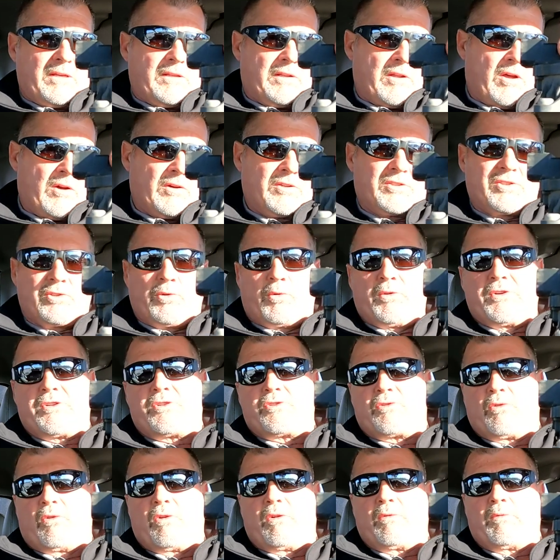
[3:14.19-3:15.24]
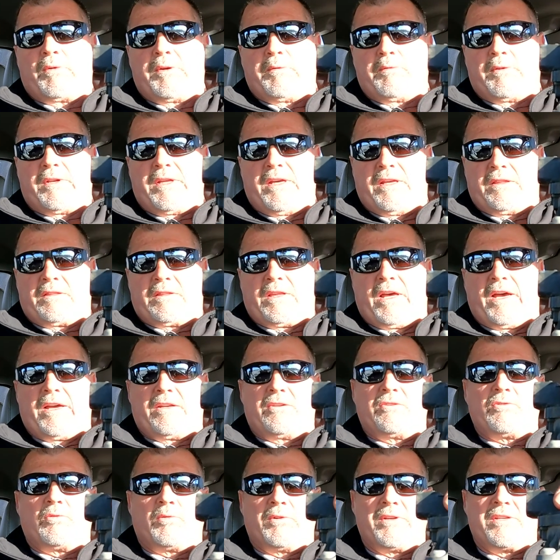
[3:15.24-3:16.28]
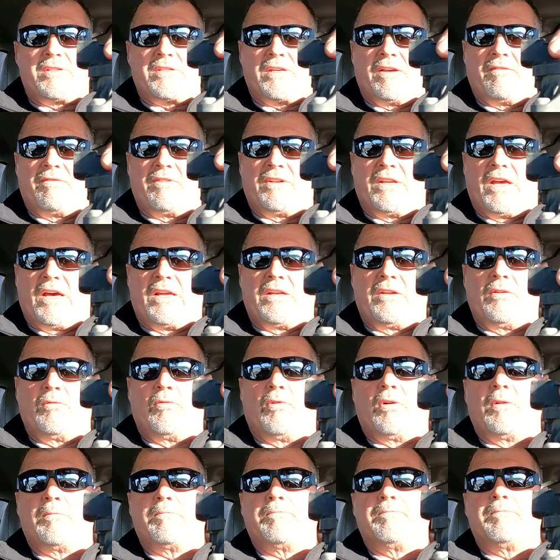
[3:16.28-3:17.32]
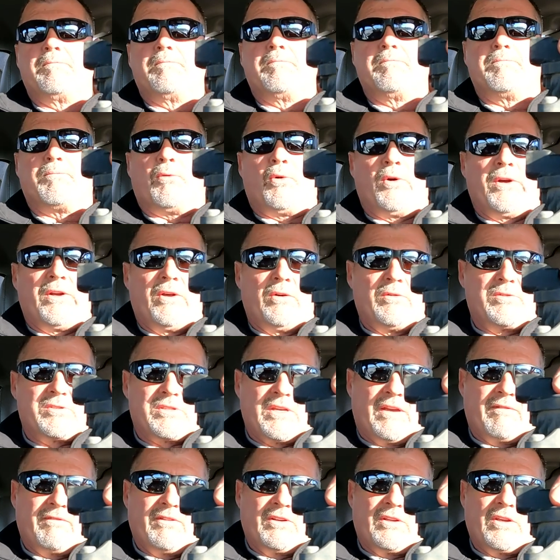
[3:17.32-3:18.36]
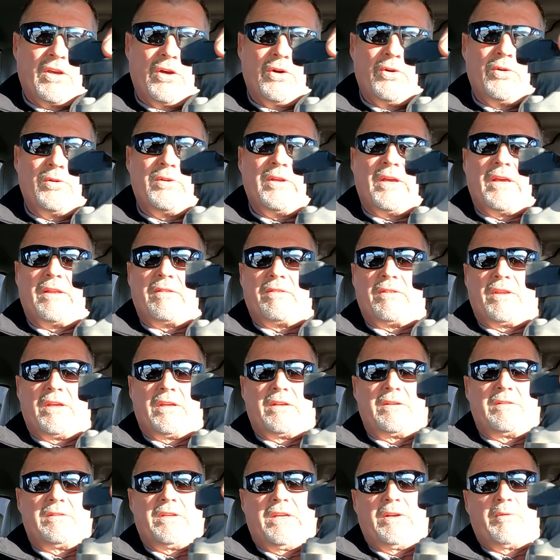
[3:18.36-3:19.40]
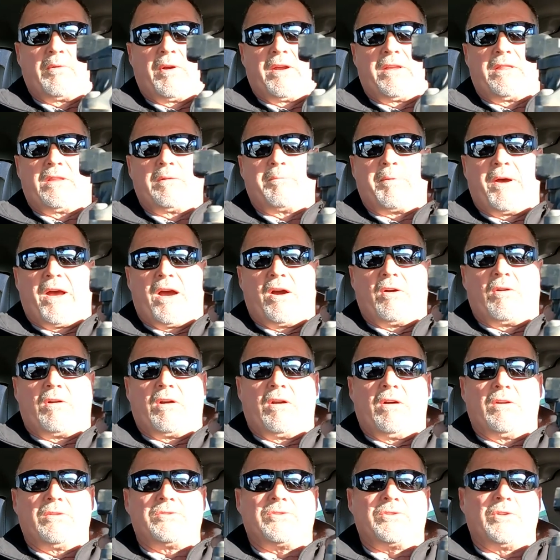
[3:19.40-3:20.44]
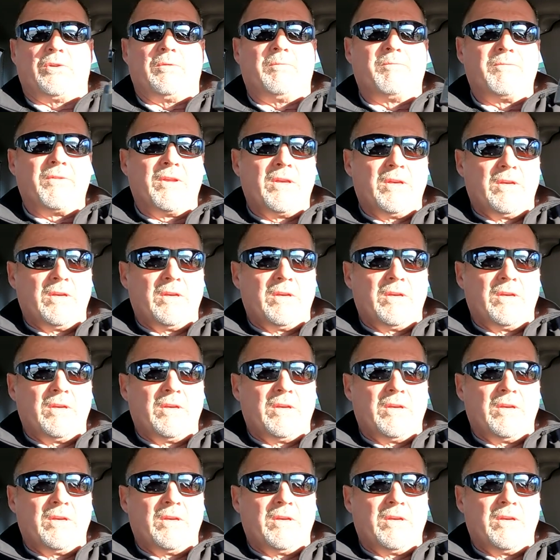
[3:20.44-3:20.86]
long story short, we would hit that 2791.07 code and then derate the power also.